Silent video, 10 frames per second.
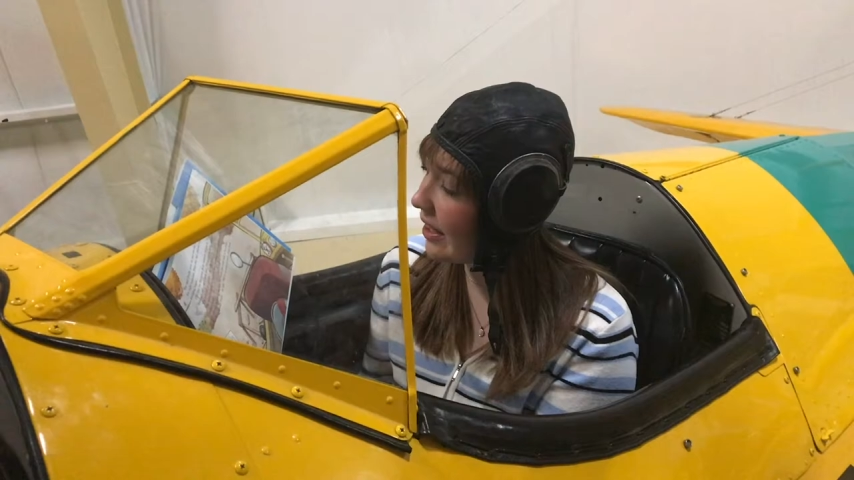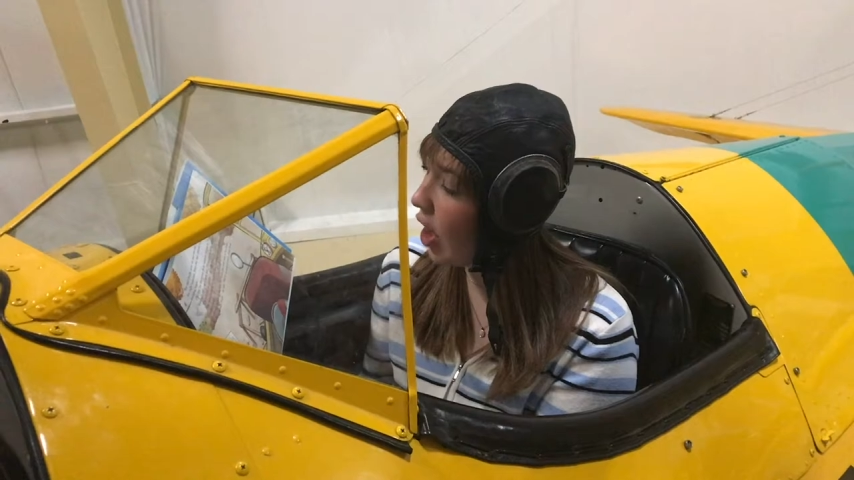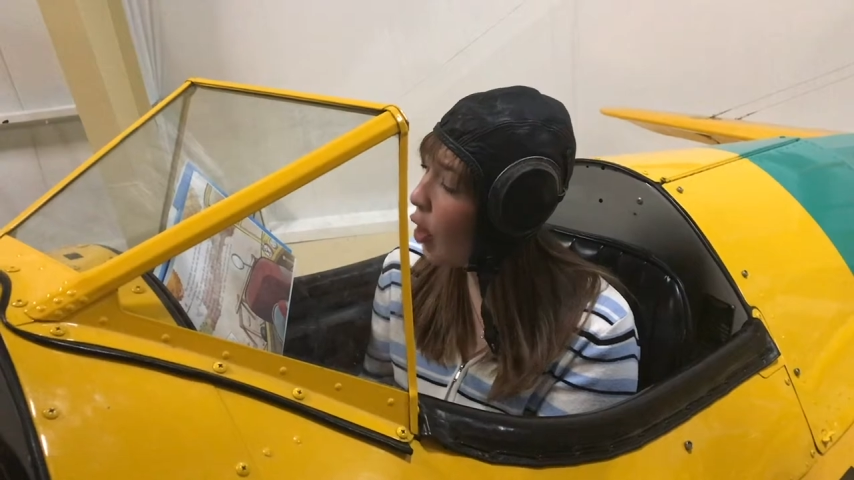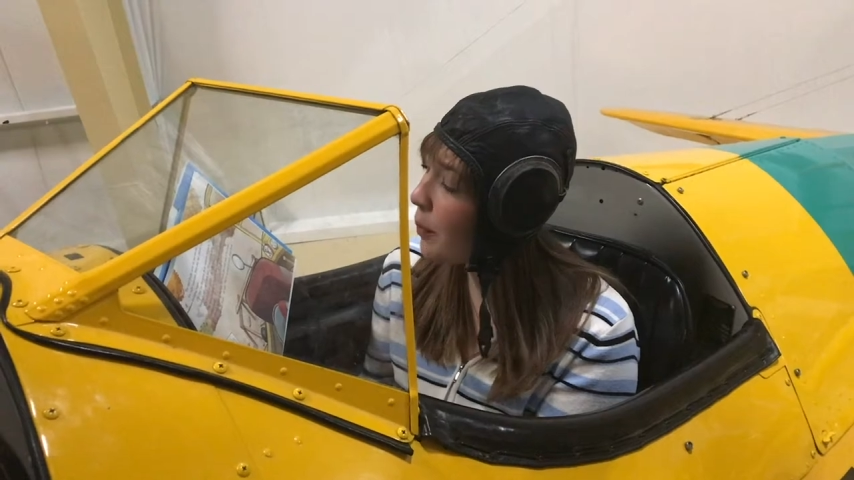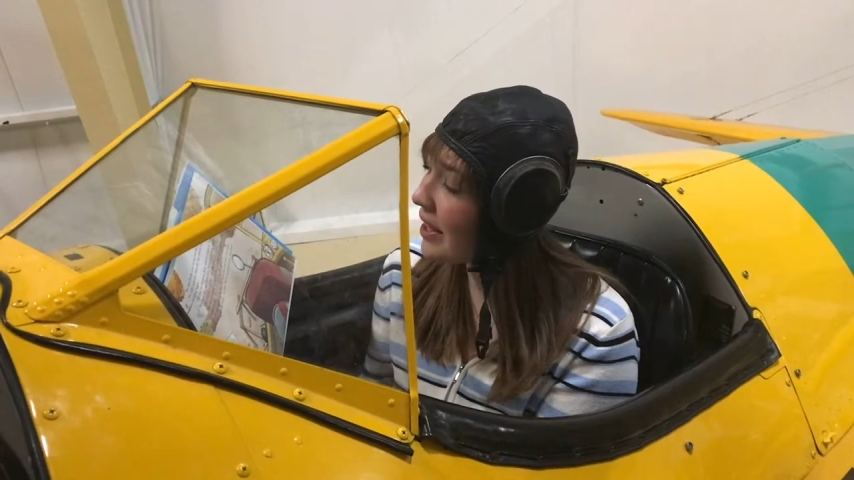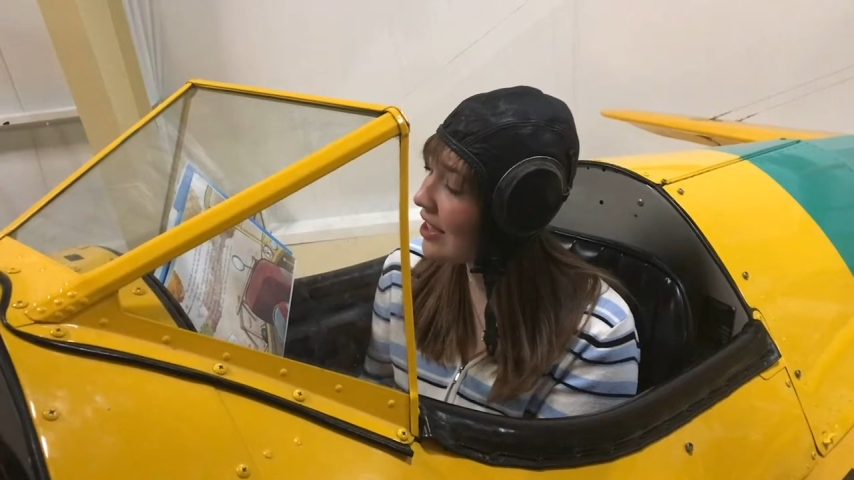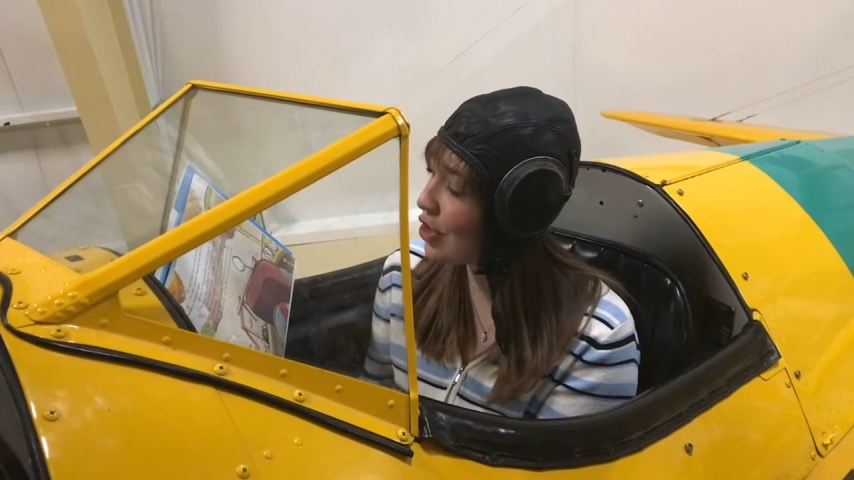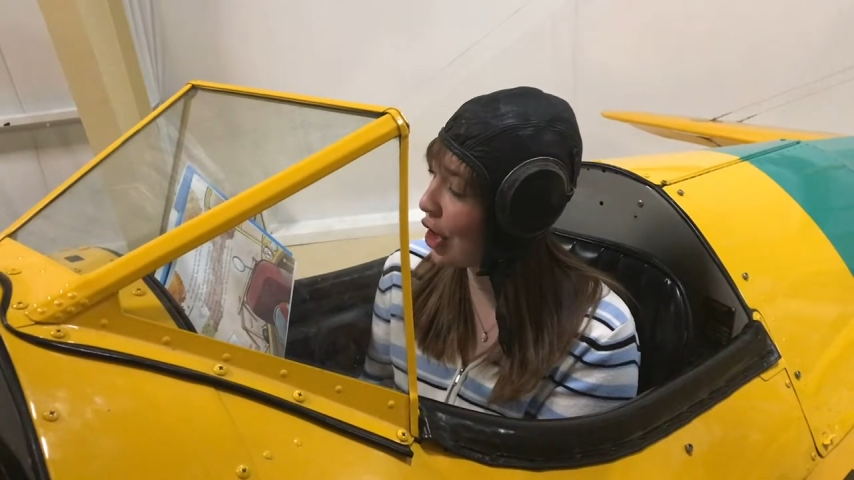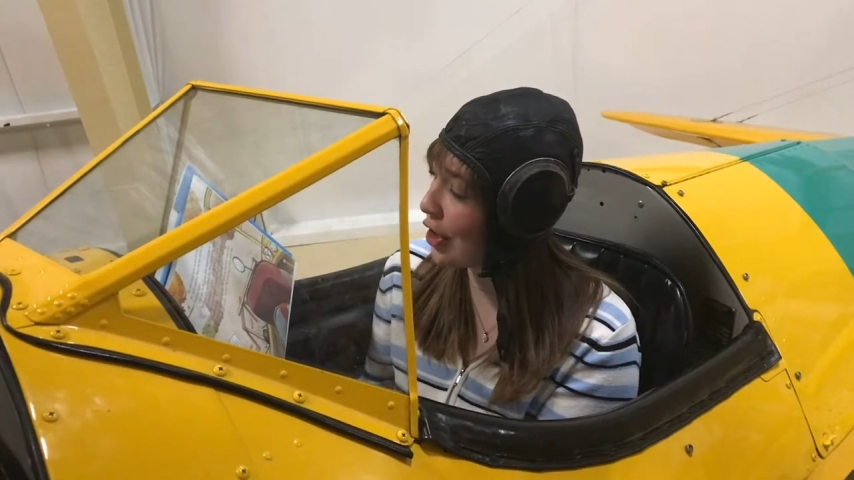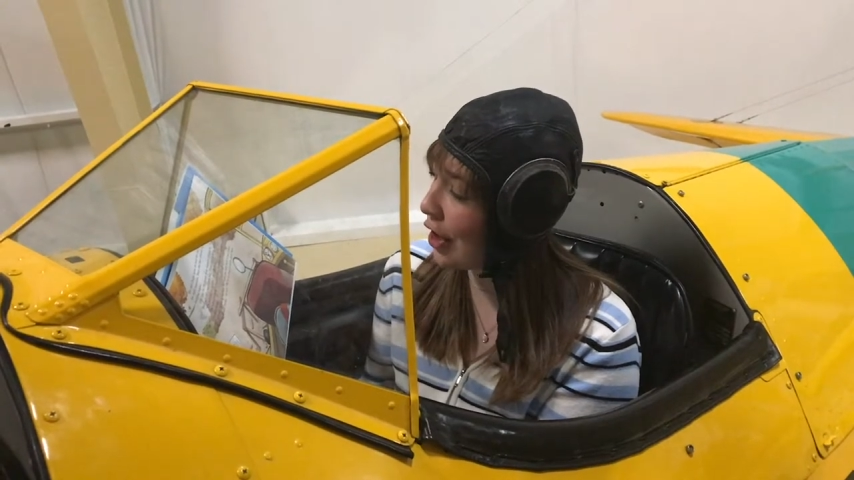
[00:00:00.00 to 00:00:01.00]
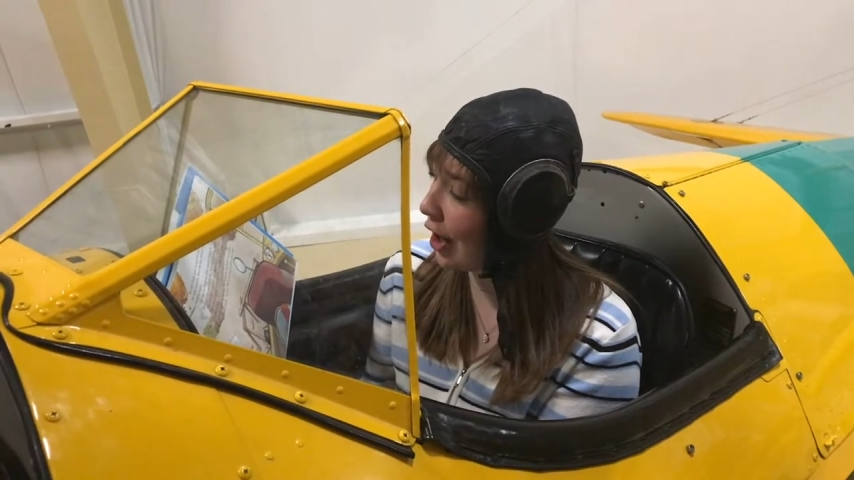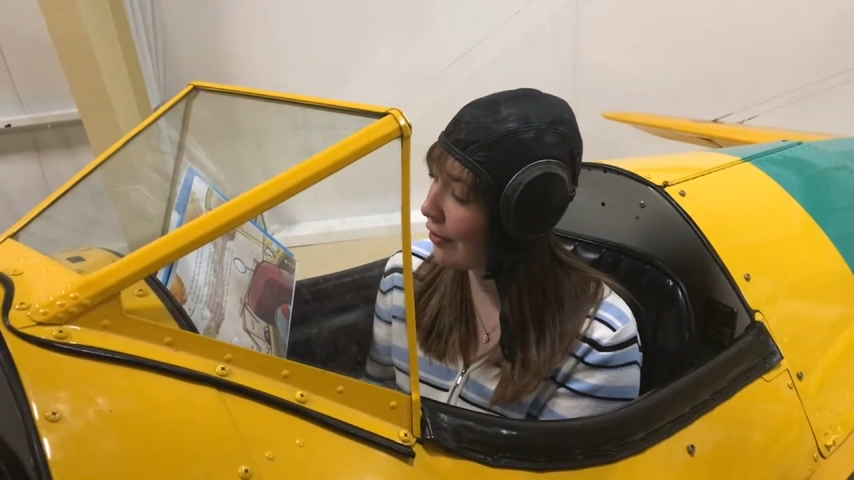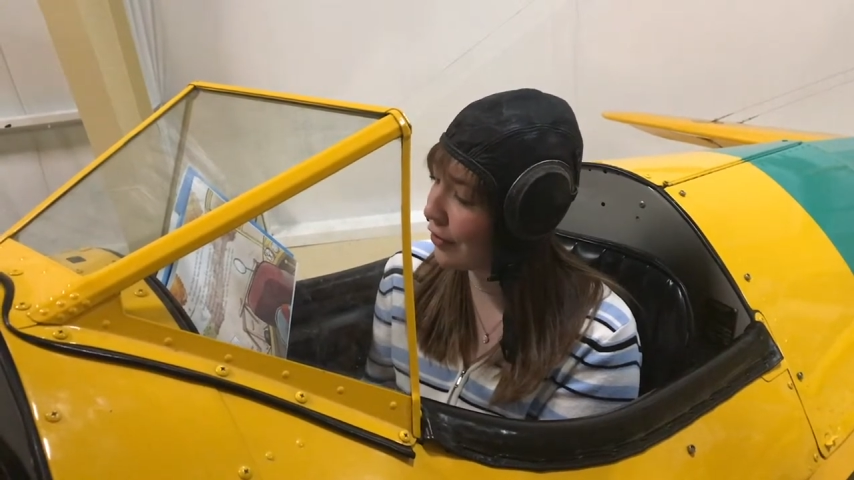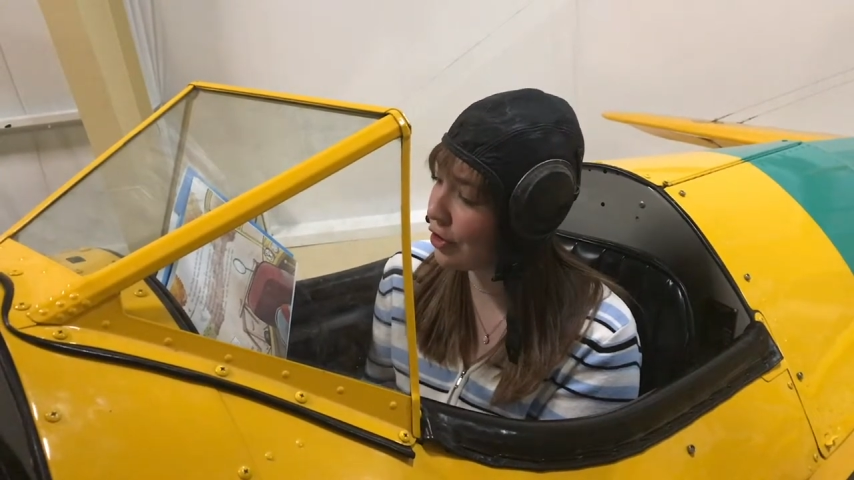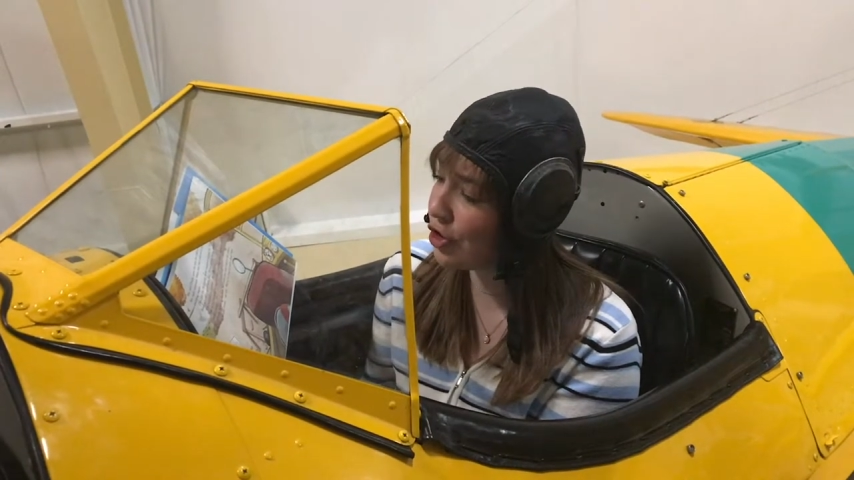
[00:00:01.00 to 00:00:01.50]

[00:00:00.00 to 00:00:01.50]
combing the junkyard for